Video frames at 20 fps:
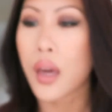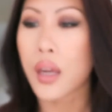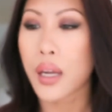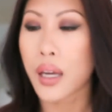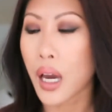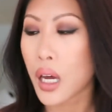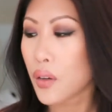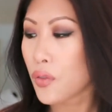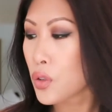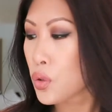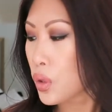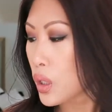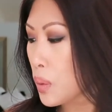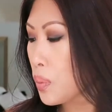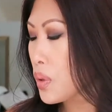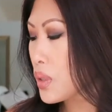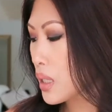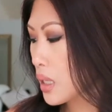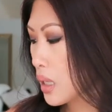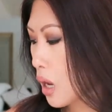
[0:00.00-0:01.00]
And I got it for
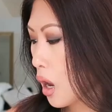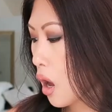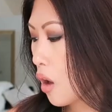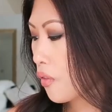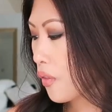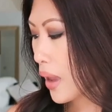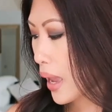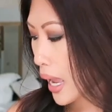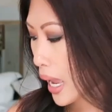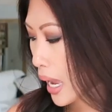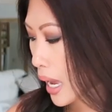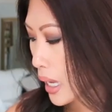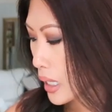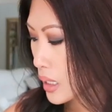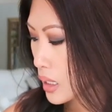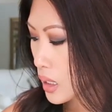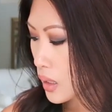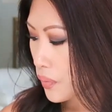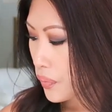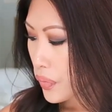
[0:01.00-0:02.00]
20% off.
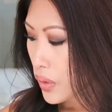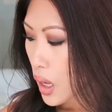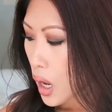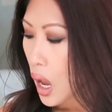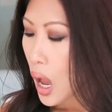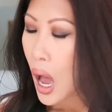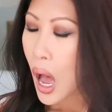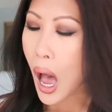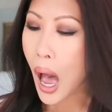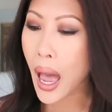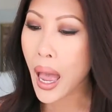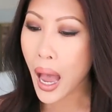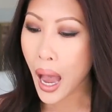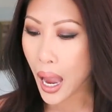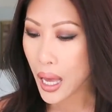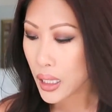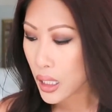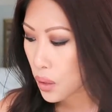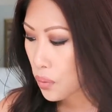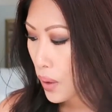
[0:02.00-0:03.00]
And I
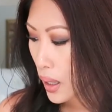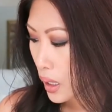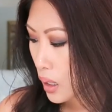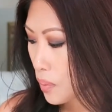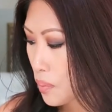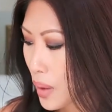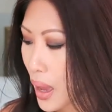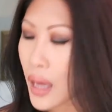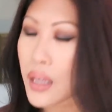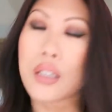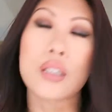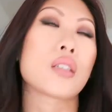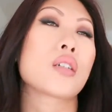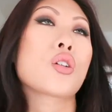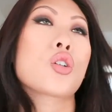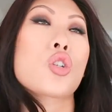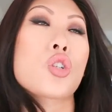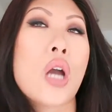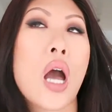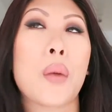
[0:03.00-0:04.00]
highly
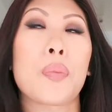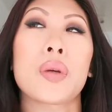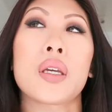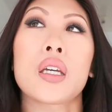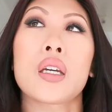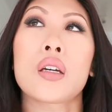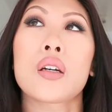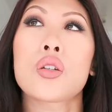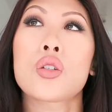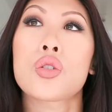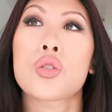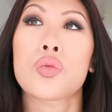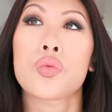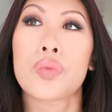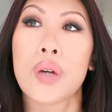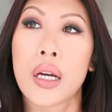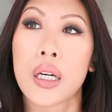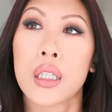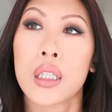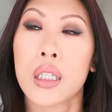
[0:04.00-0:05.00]
recommend shopping
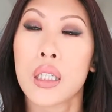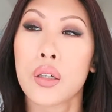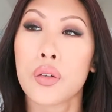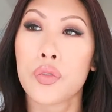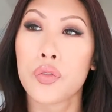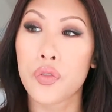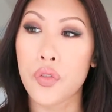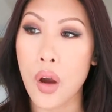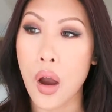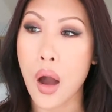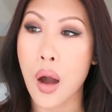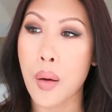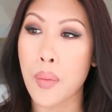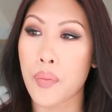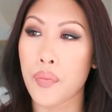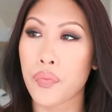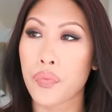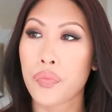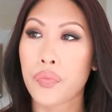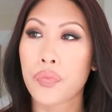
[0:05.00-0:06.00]
directly
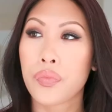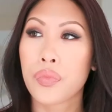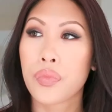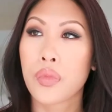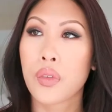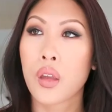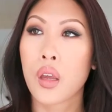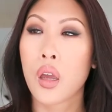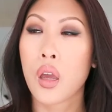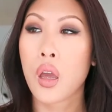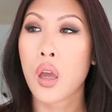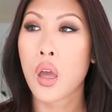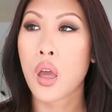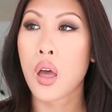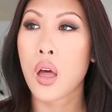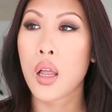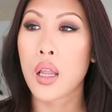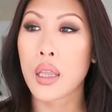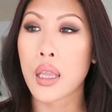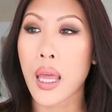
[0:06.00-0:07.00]
from
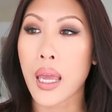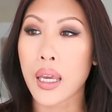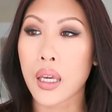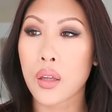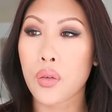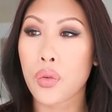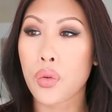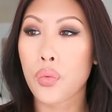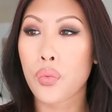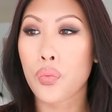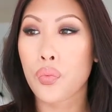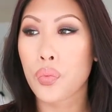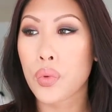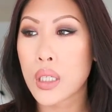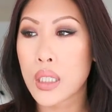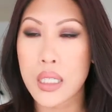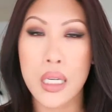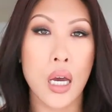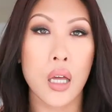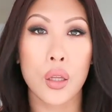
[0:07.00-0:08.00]
like the
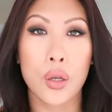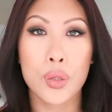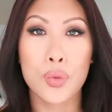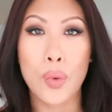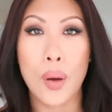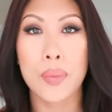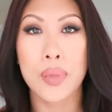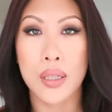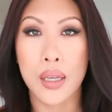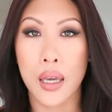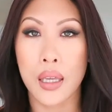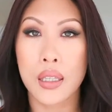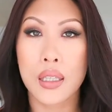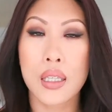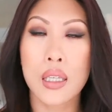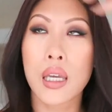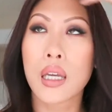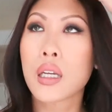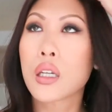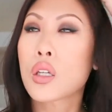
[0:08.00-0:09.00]
retailers
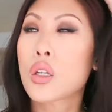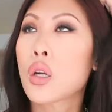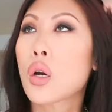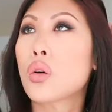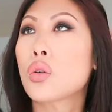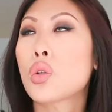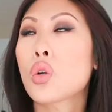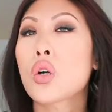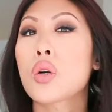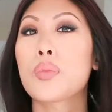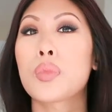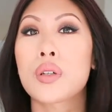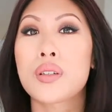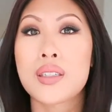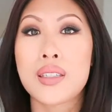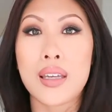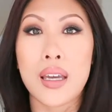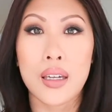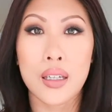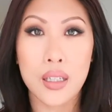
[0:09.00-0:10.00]
websites like you know
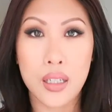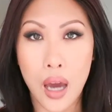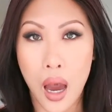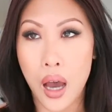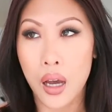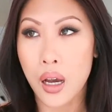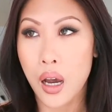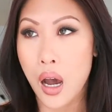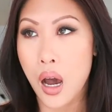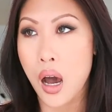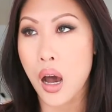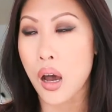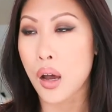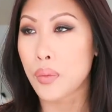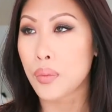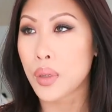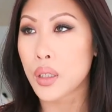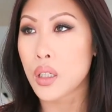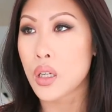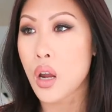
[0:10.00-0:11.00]

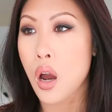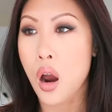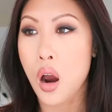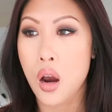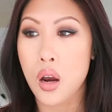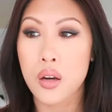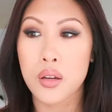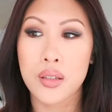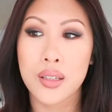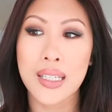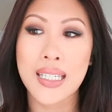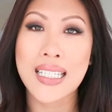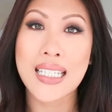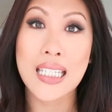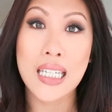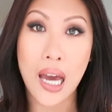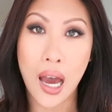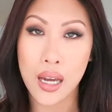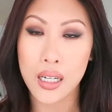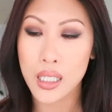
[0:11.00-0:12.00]
lauramercier.com
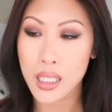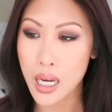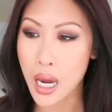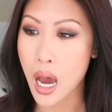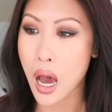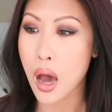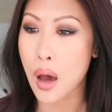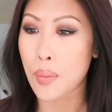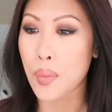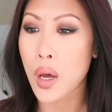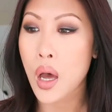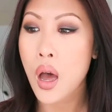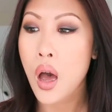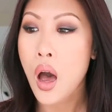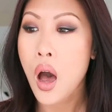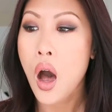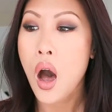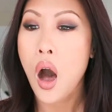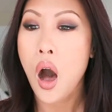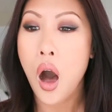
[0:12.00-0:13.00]
nars.com
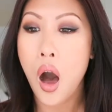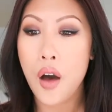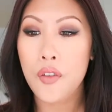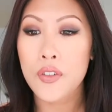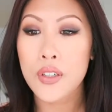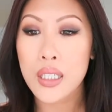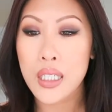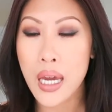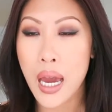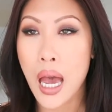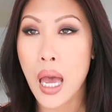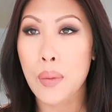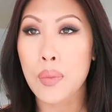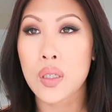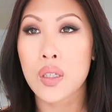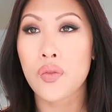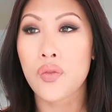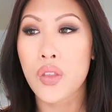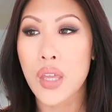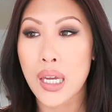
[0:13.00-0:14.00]

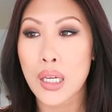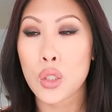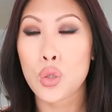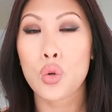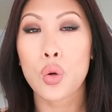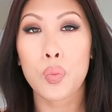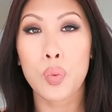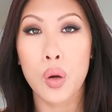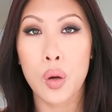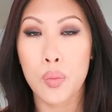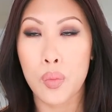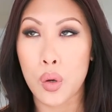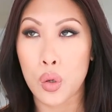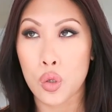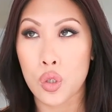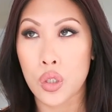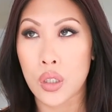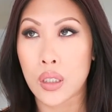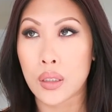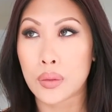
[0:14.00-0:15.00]
oftentimes if they do a
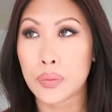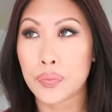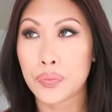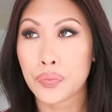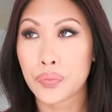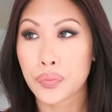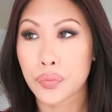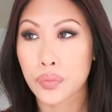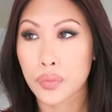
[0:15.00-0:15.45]
promotion